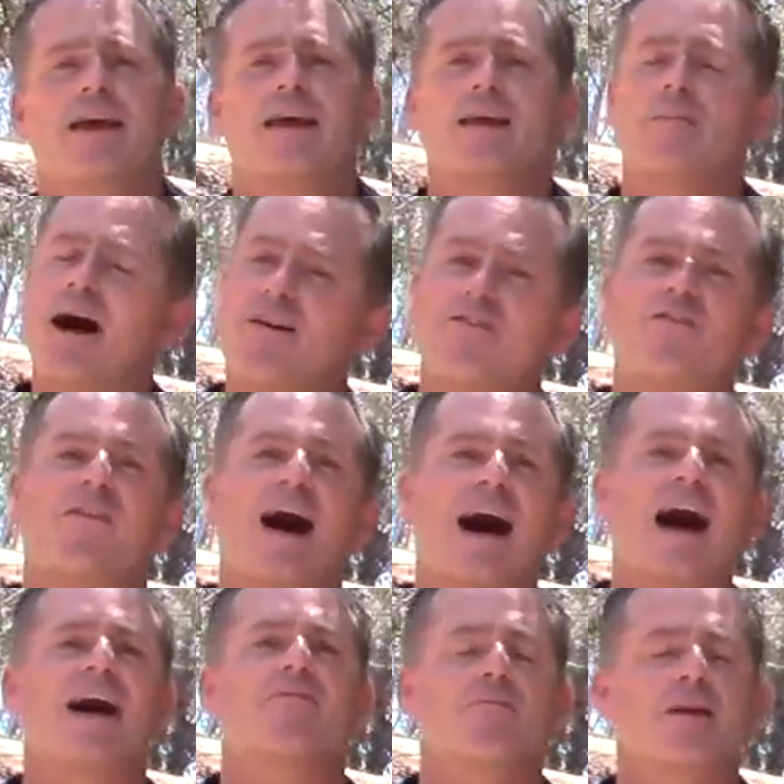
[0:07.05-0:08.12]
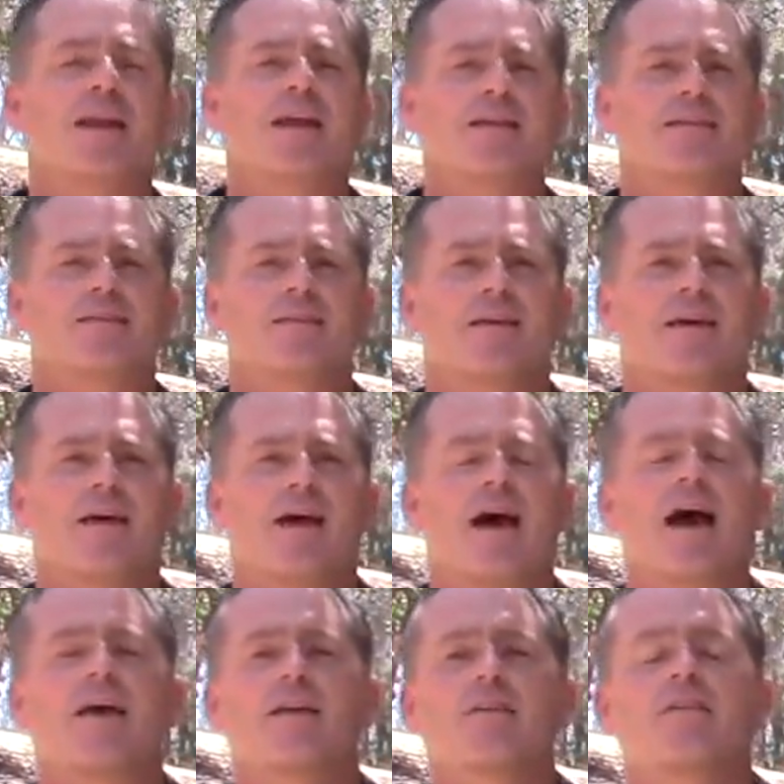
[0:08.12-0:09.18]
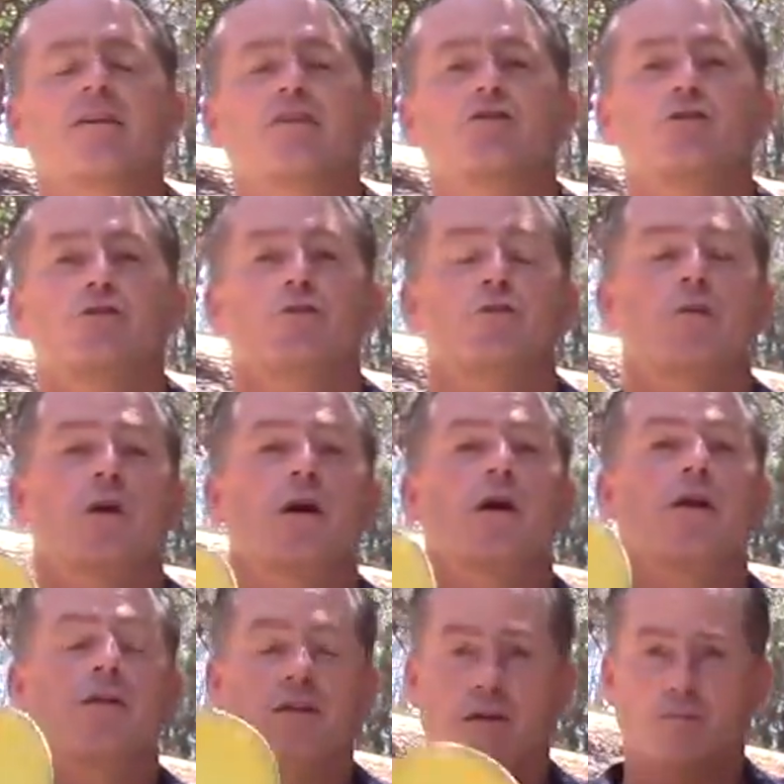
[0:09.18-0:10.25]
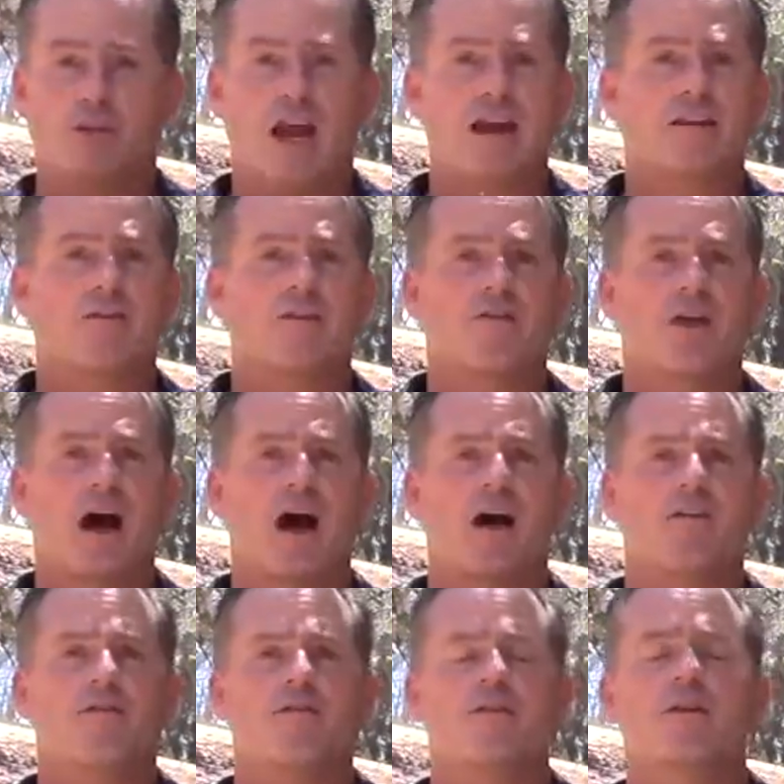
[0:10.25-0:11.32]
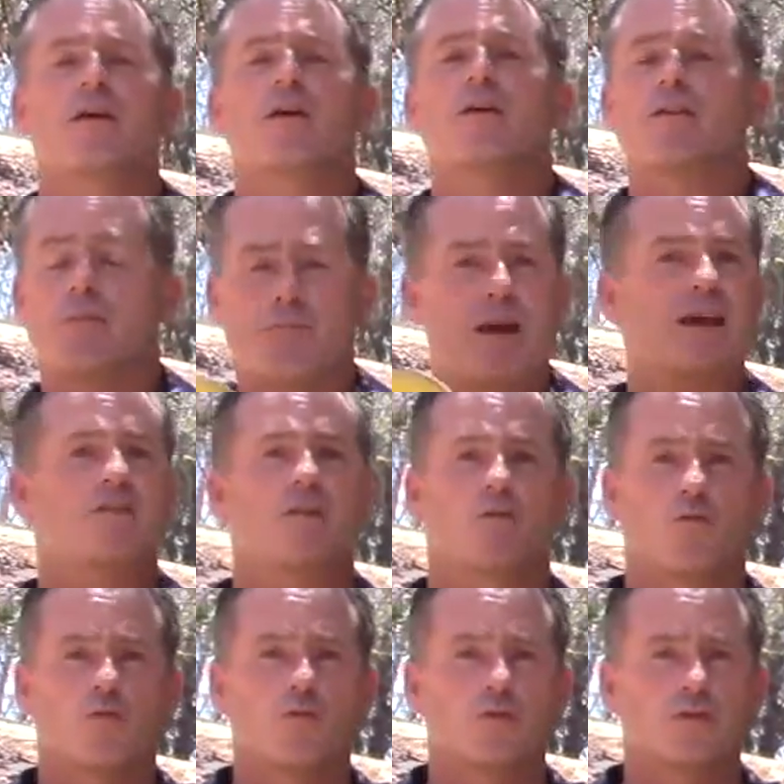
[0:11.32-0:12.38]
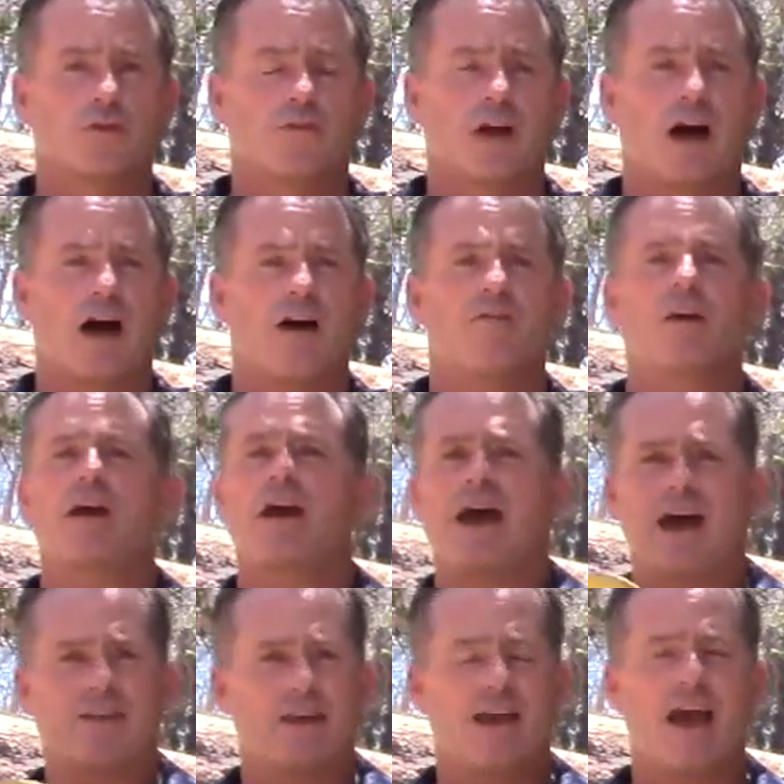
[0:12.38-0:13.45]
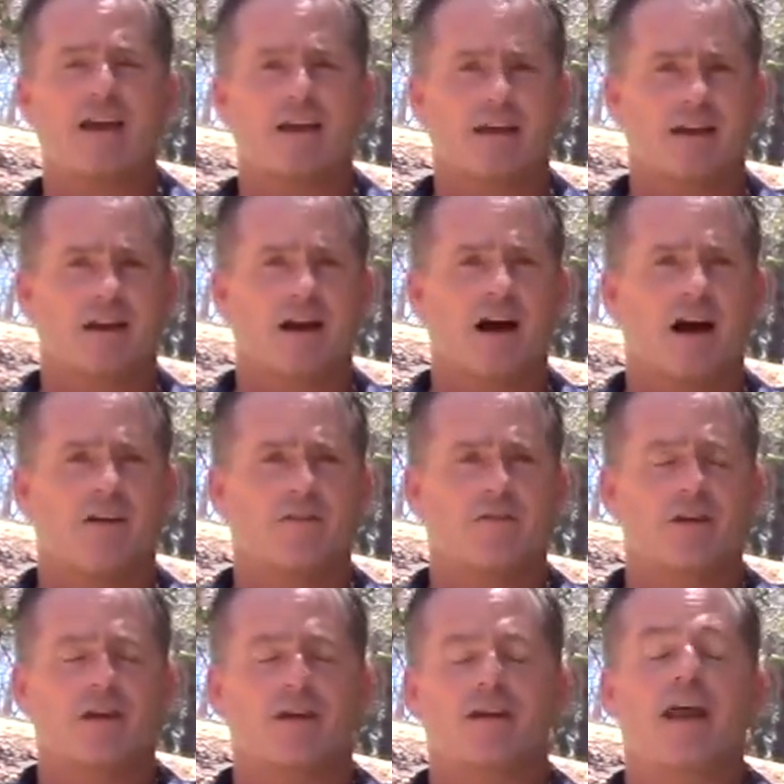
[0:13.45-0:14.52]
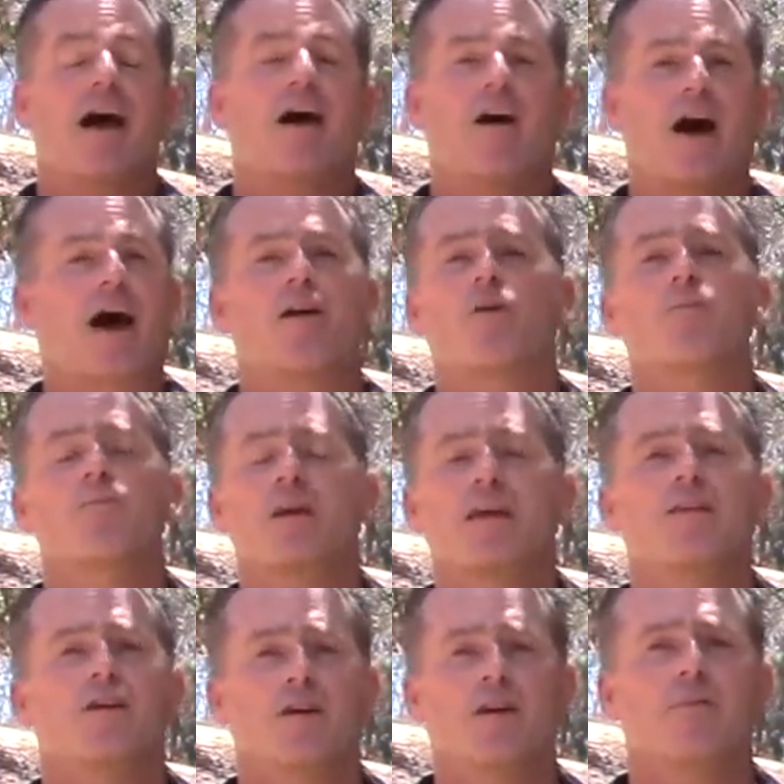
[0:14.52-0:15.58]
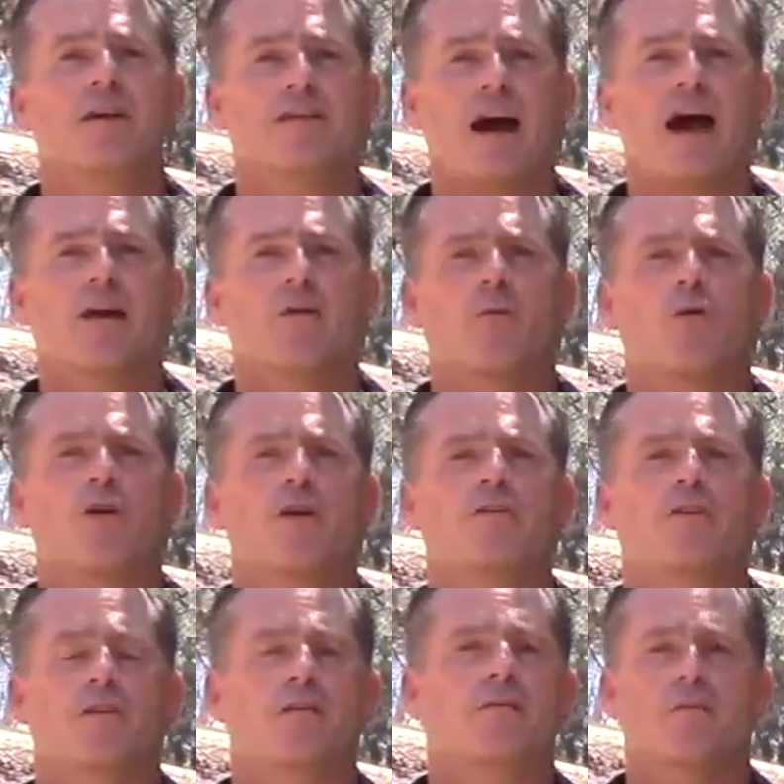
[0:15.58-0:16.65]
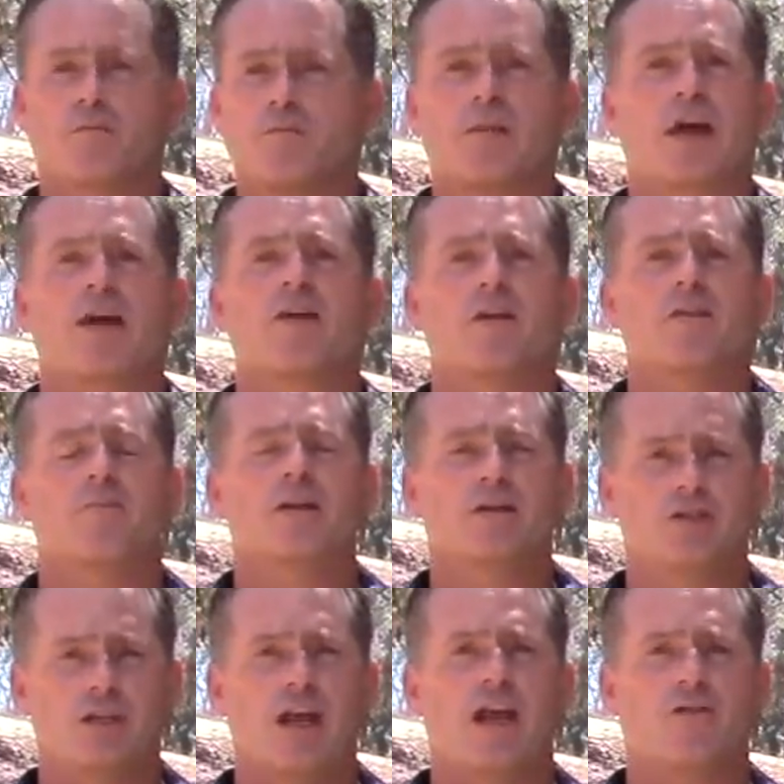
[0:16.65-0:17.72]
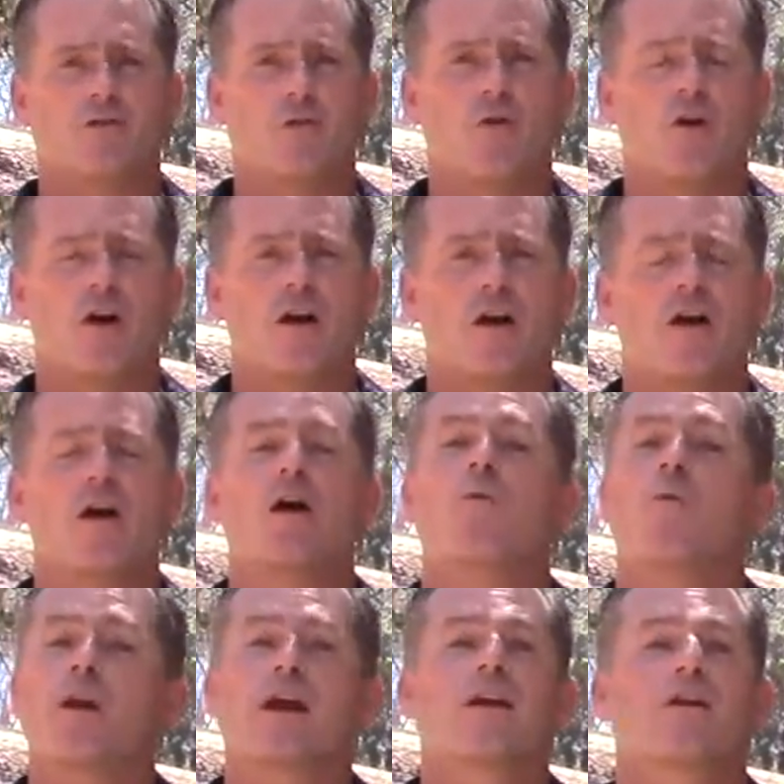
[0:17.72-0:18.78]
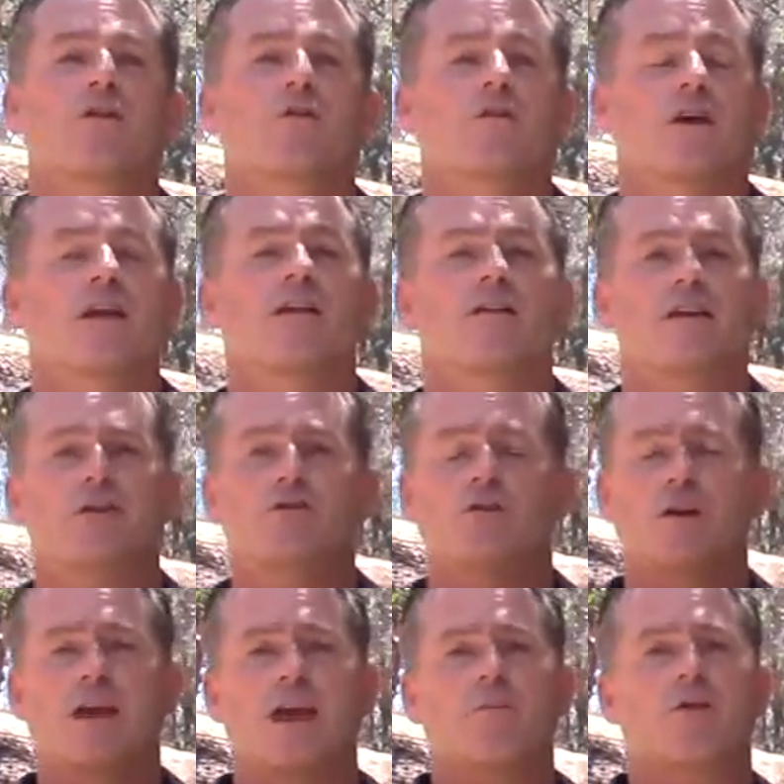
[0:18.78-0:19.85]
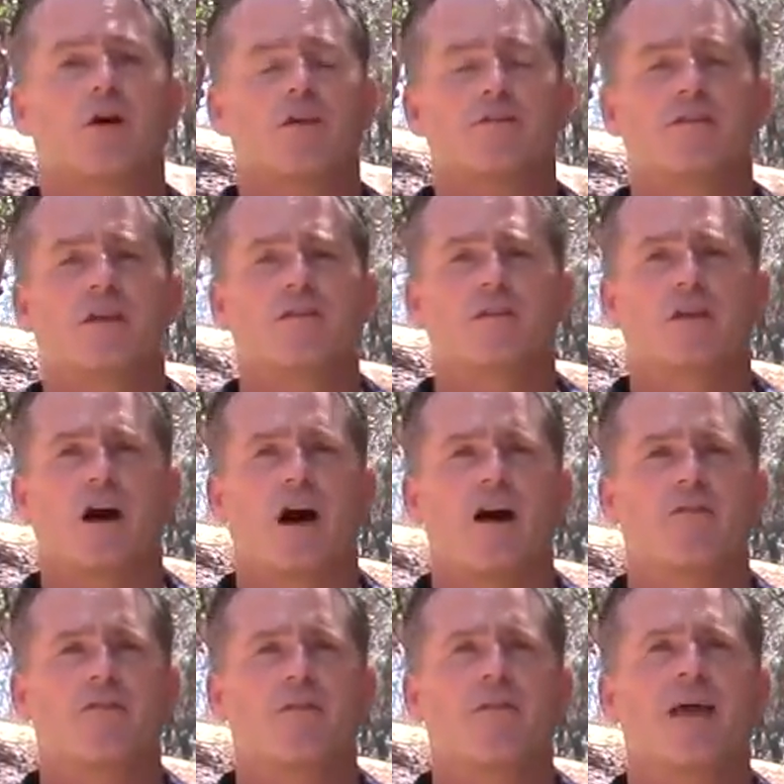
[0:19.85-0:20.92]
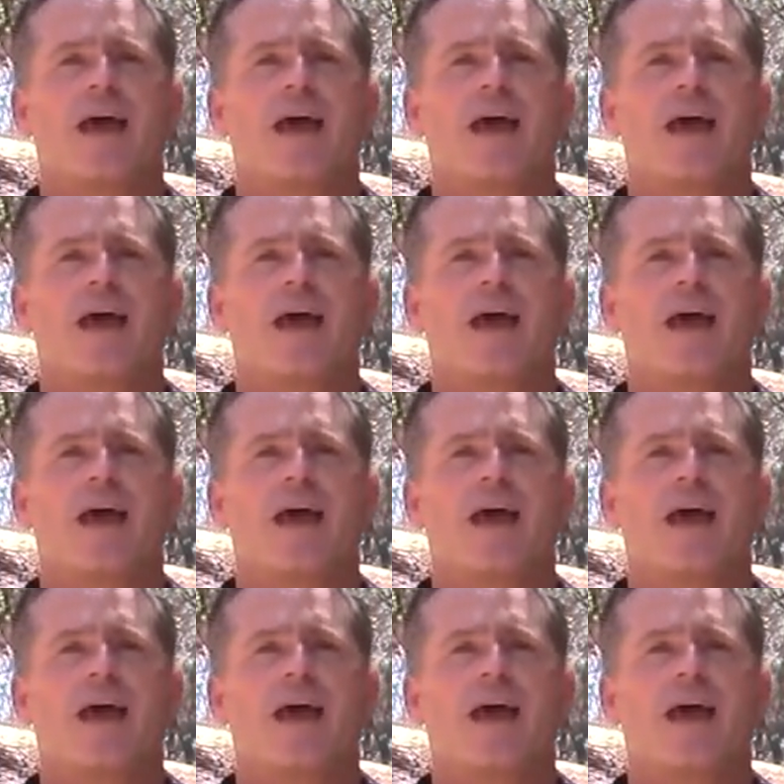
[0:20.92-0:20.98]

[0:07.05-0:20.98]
In about 5 minutes, I'm going to teach you the objective of golf, the basic rules of golf, and the etiquette of golf. Now, I don't mean that you're going to be Tiger Woods and playing on the PGA Tour. What I'm going to do is I'm going to teach you a game called disc golf.